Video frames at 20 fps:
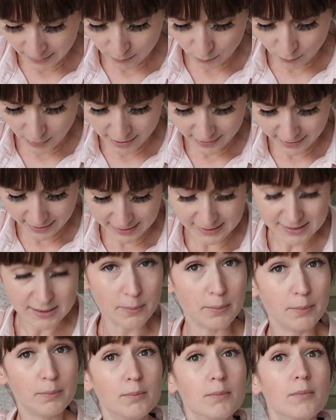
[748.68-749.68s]
whether it's
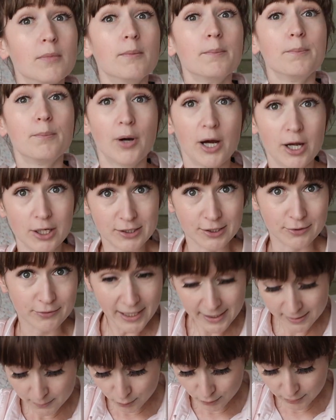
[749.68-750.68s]
a
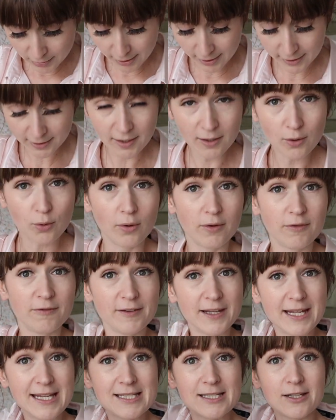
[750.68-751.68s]
biodegradable liner or a
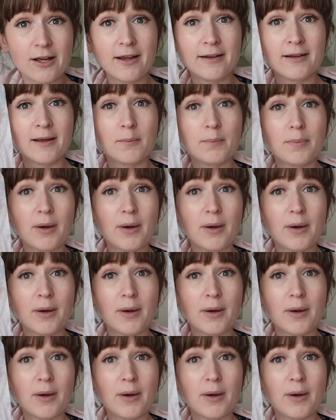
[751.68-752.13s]
fleece liner,